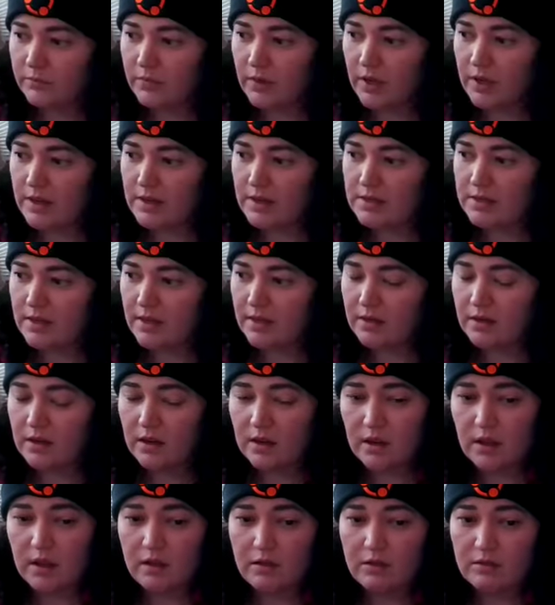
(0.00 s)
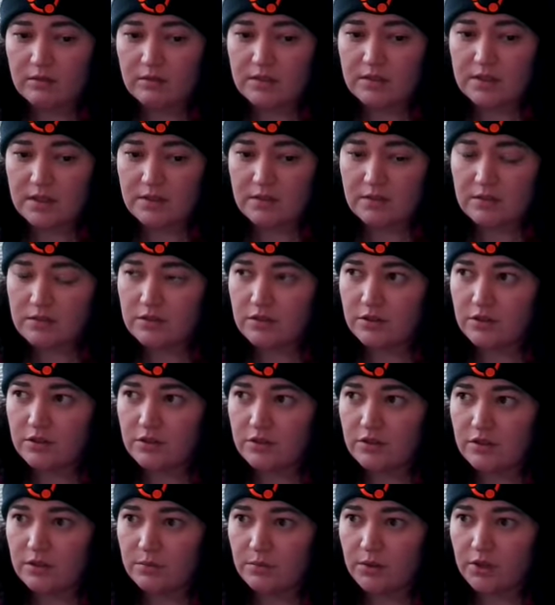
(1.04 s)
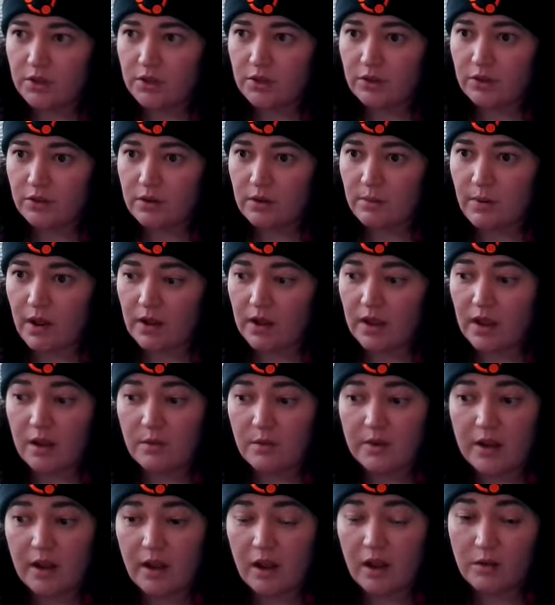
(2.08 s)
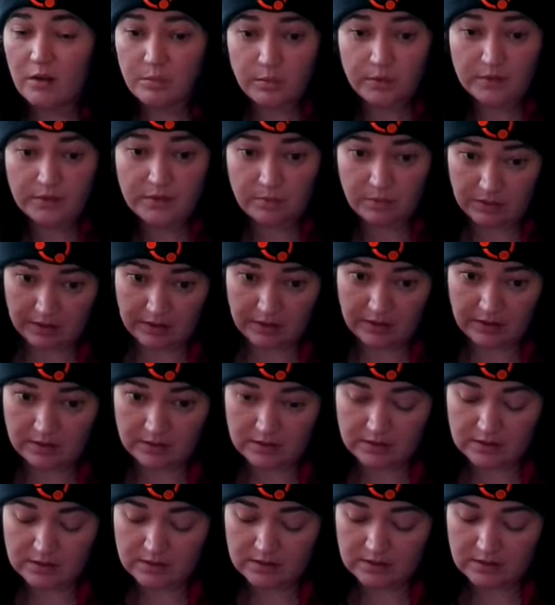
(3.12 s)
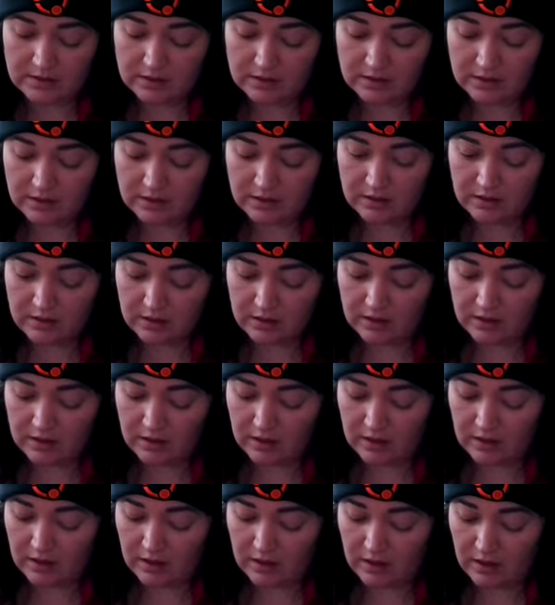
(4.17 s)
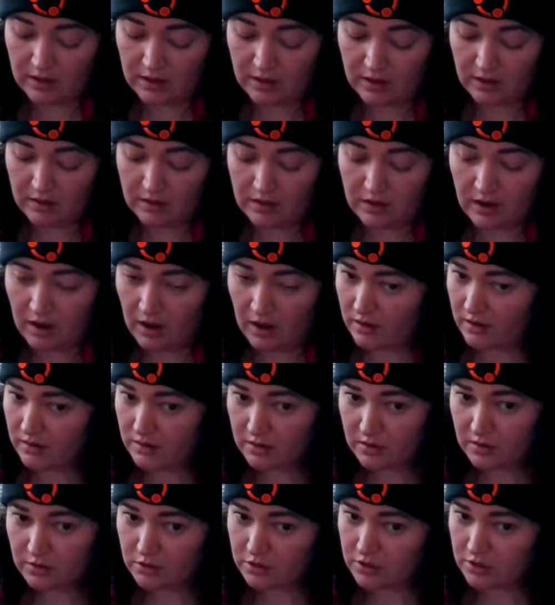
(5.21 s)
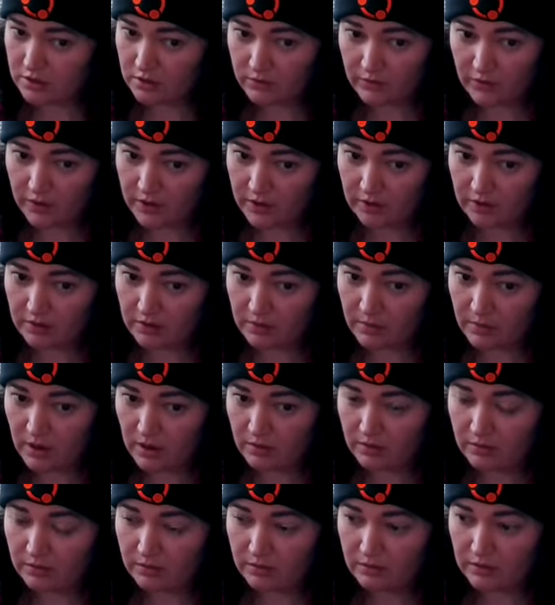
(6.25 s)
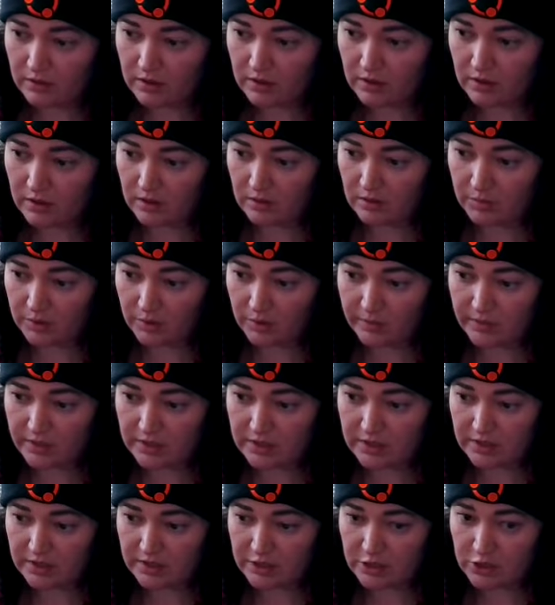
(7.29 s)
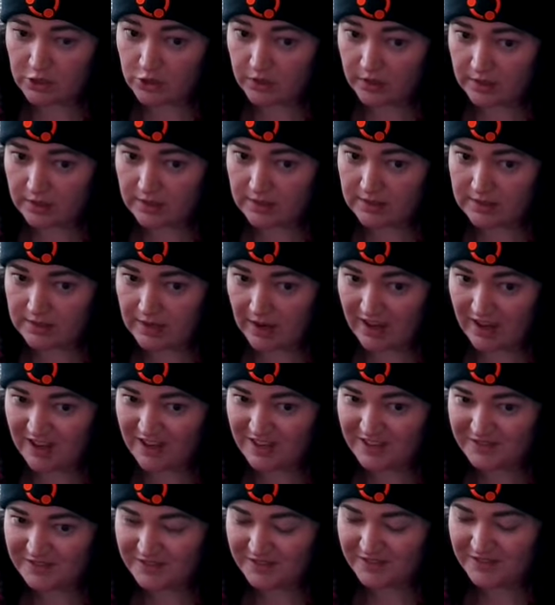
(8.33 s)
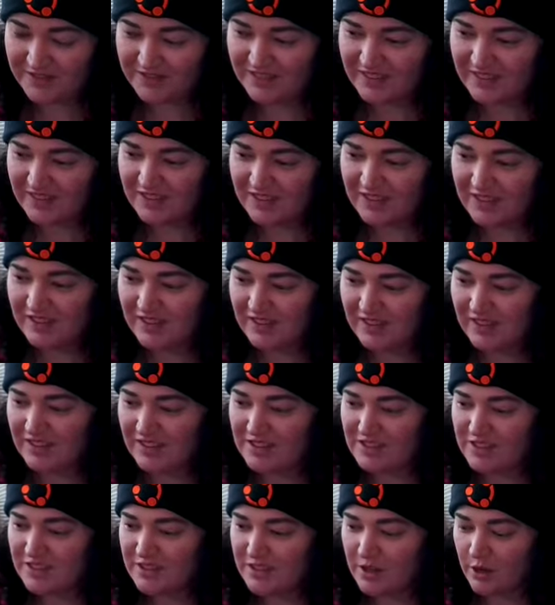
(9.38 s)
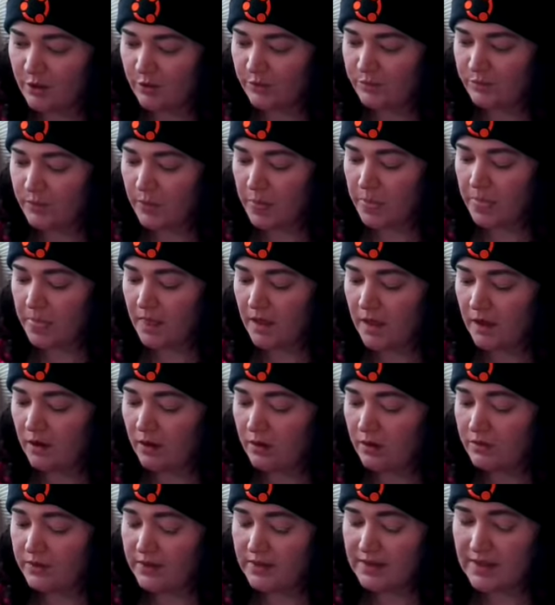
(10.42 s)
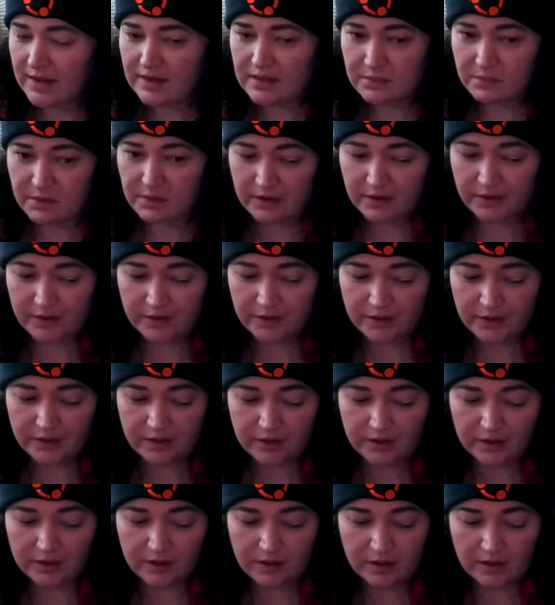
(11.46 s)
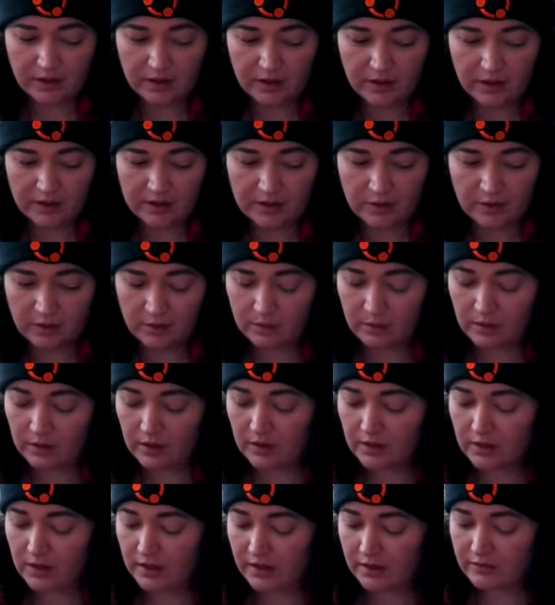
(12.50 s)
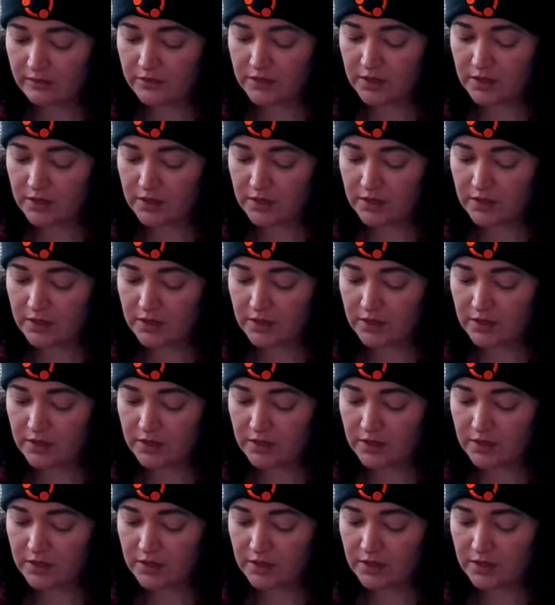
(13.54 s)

like I said, centers are usually pretty good about coming up with the plans, not usually very good about implementing and training staff. So hopefully that gets better. I know a lot of